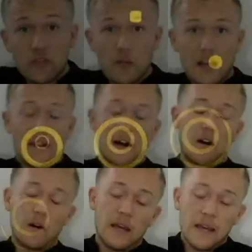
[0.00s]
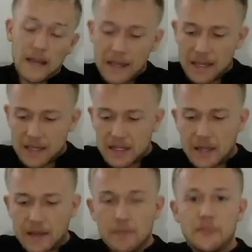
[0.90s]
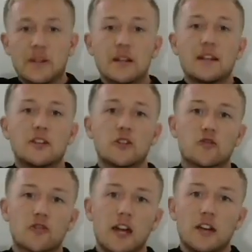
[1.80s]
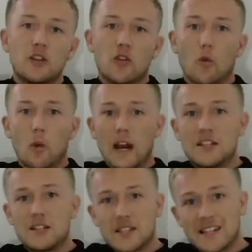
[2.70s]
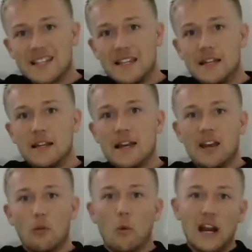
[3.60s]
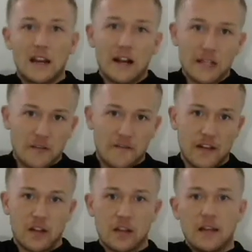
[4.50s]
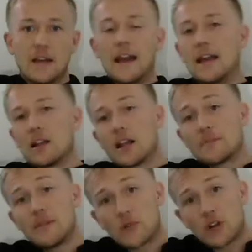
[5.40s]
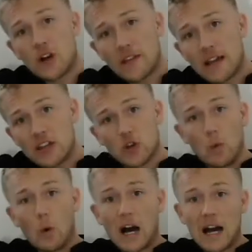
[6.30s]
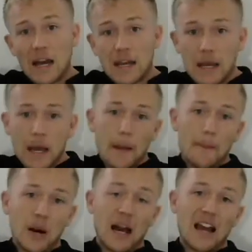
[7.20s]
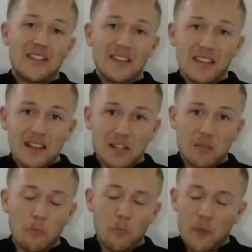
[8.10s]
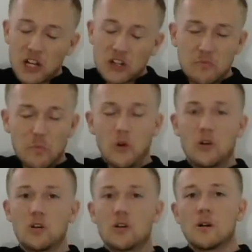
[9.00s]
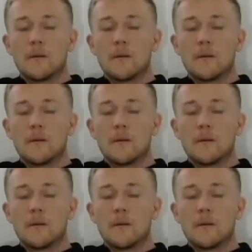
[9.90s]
right now is the ability to create your why to succeed and why not to fail. And a lot of people call that your why, but I think that it's much more